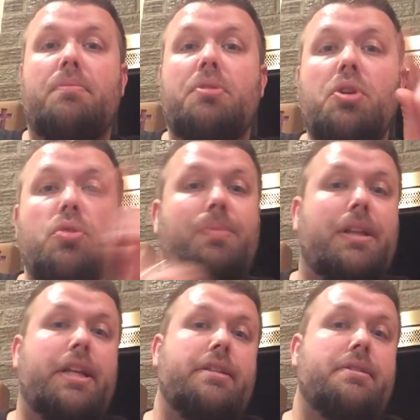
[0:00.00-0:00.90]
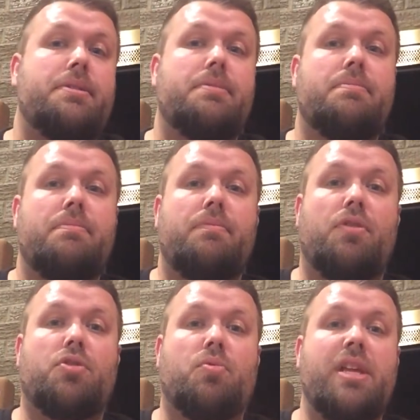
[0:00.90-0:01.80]
new blends
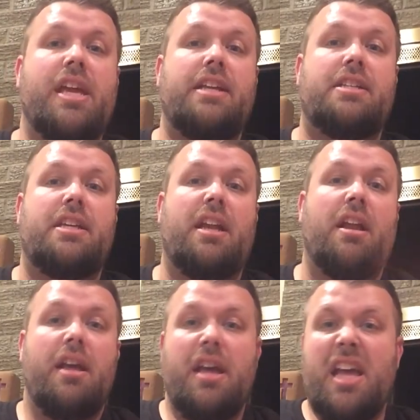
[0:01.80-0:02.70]
for 2018.